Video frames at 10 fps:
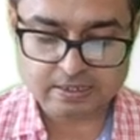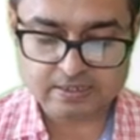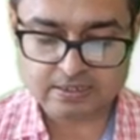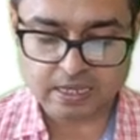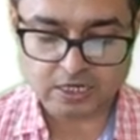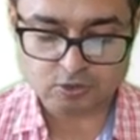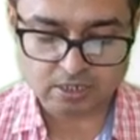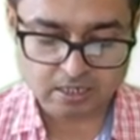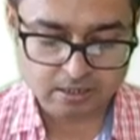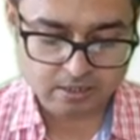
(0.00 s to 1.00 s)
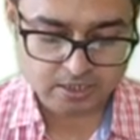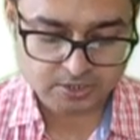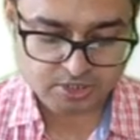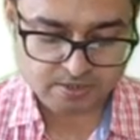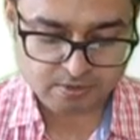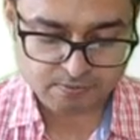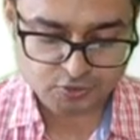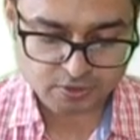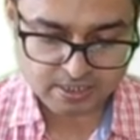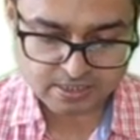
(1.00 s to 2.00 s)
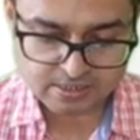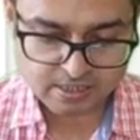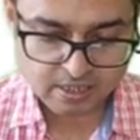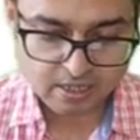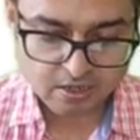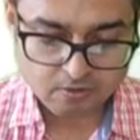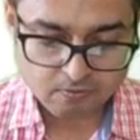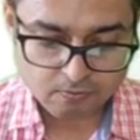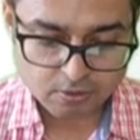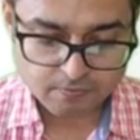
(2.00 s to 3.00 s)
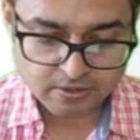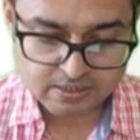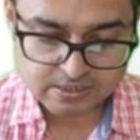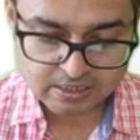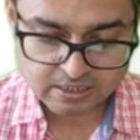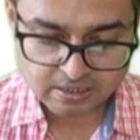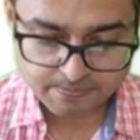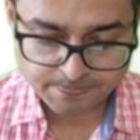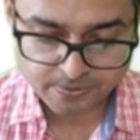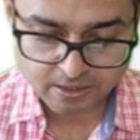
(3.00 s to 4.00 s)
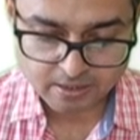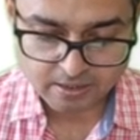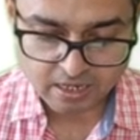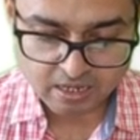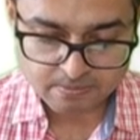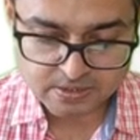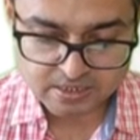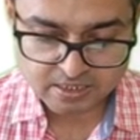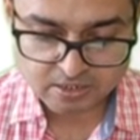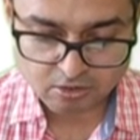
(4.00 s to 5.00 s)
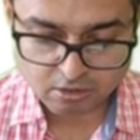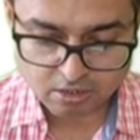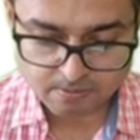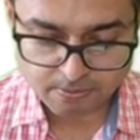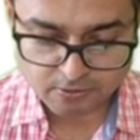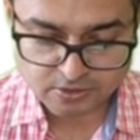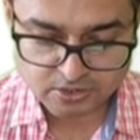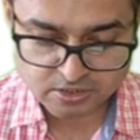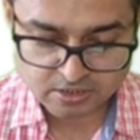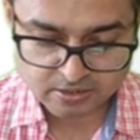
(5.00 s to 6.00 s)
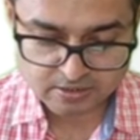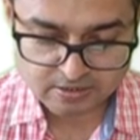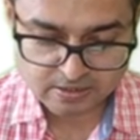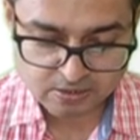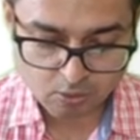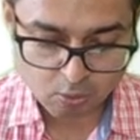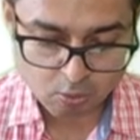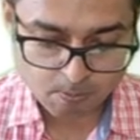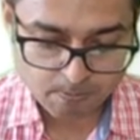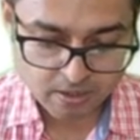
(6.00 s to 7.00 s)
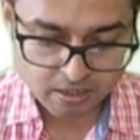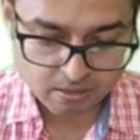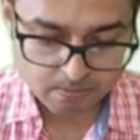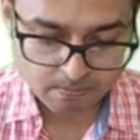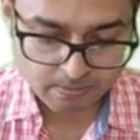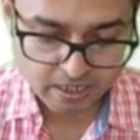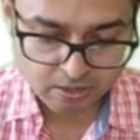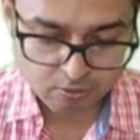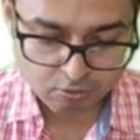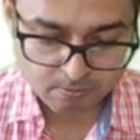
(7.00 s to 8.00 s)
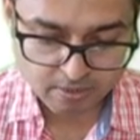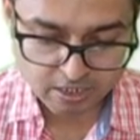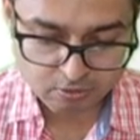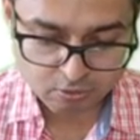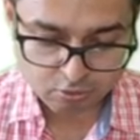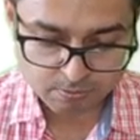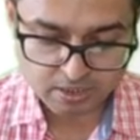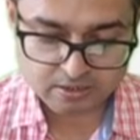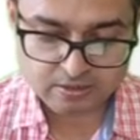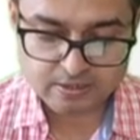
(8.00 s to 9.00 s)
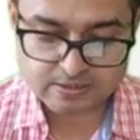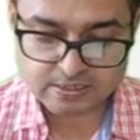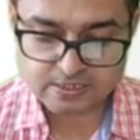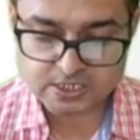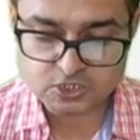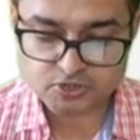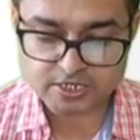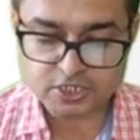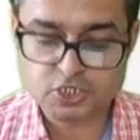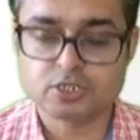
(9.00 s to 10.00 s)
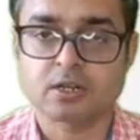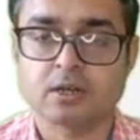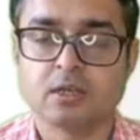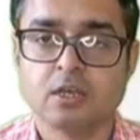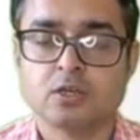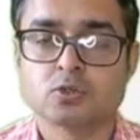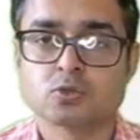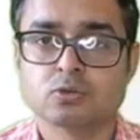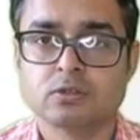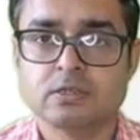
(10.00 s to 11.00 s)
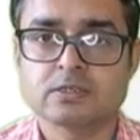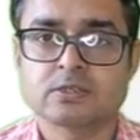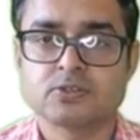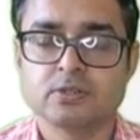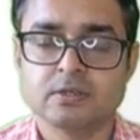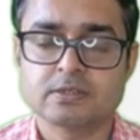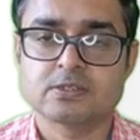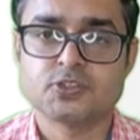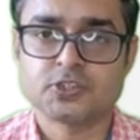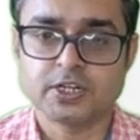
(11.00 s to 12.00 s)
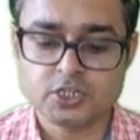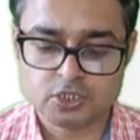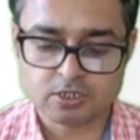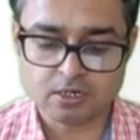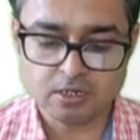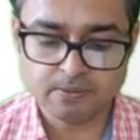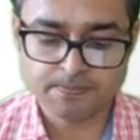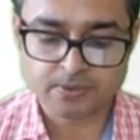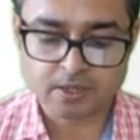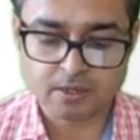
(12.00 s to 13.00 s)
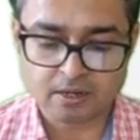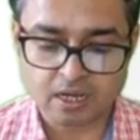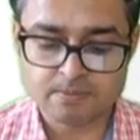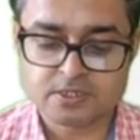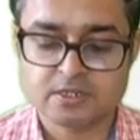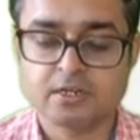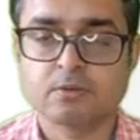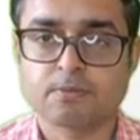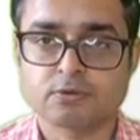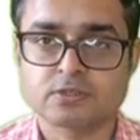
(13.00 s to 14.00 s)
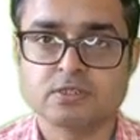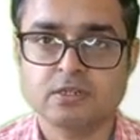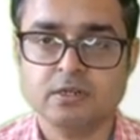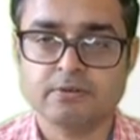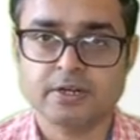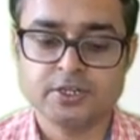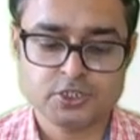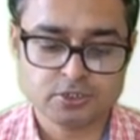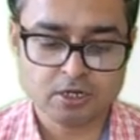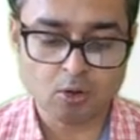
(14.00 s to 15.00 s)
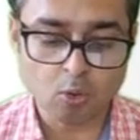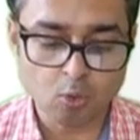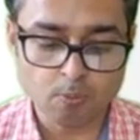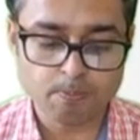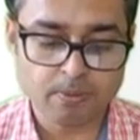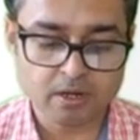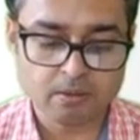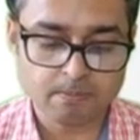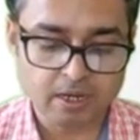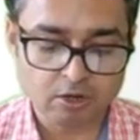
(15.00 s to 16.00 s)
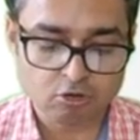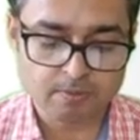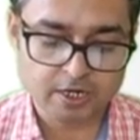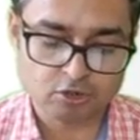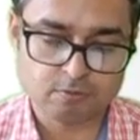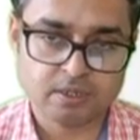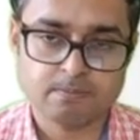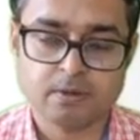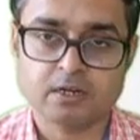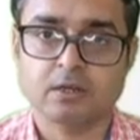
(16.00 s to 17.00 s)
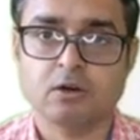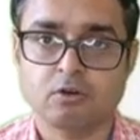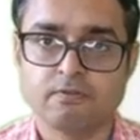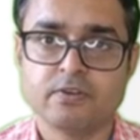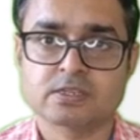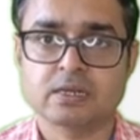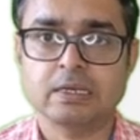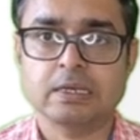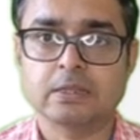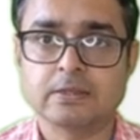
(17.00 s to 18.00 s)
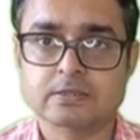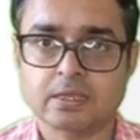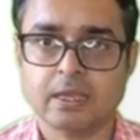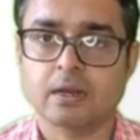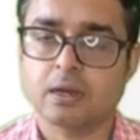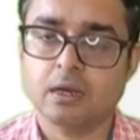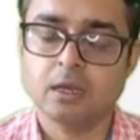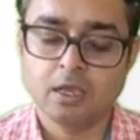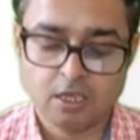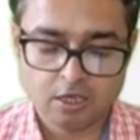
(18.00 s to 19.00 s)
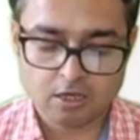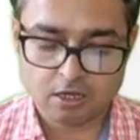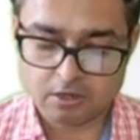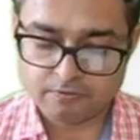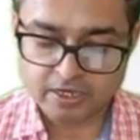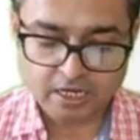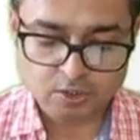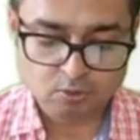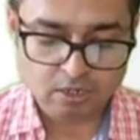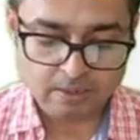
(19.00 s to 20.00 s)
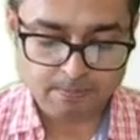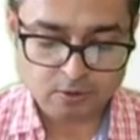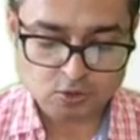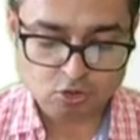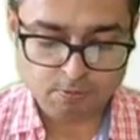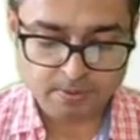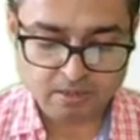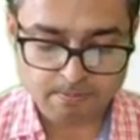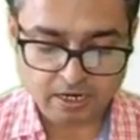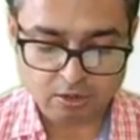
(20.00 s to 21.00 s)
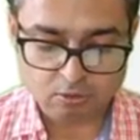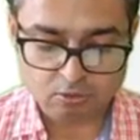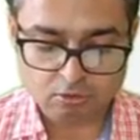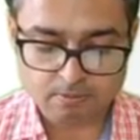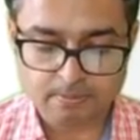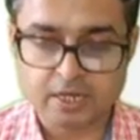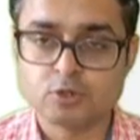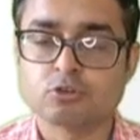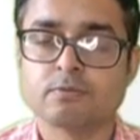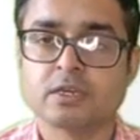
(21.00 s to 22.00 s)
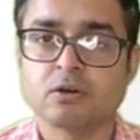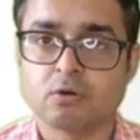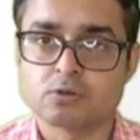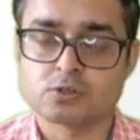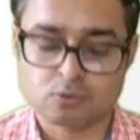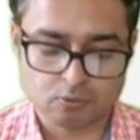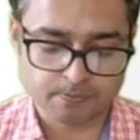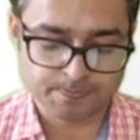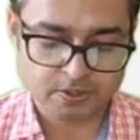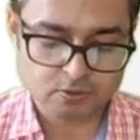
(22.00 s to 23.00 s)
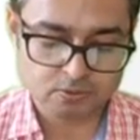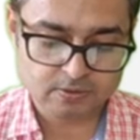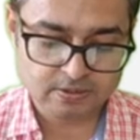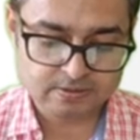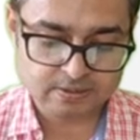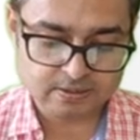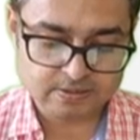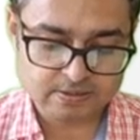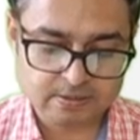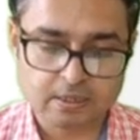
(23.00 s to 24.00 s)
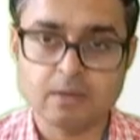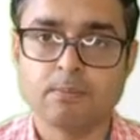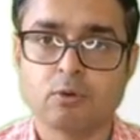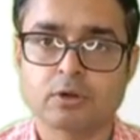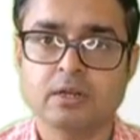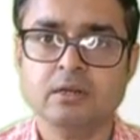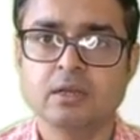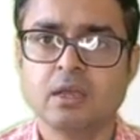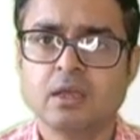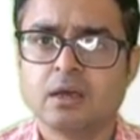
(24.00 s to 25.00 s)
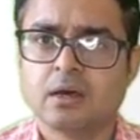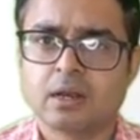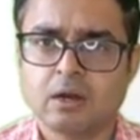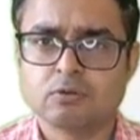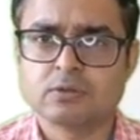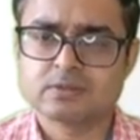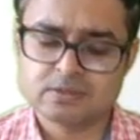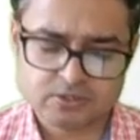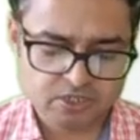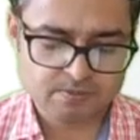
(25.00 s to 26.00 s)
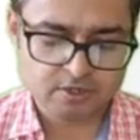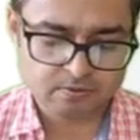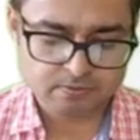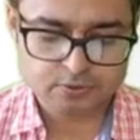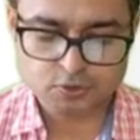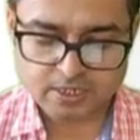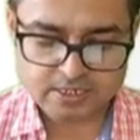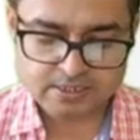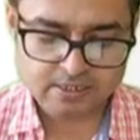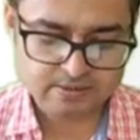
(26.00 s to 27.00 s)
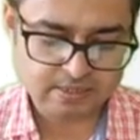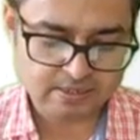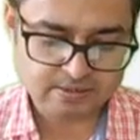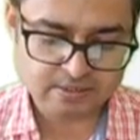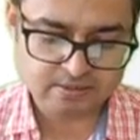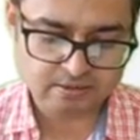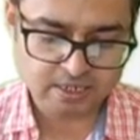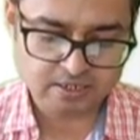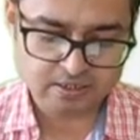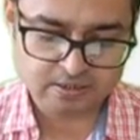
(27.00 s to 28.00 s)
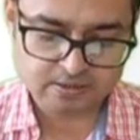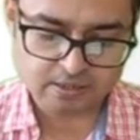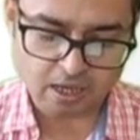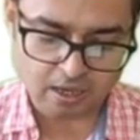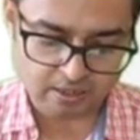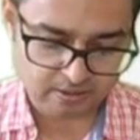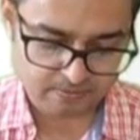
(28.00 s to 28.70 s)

is actually treatment of choice. What we see, a RAM stated procedure. This is open pyloromyotomy. This is traditional. So this is traditional RAM stated procedure, traditional open pyloromyotomy. But obviously in this era, we can do laparoscopic pyloromyotomy also. So this is important. And now this is treatment of choice. Success rate is high.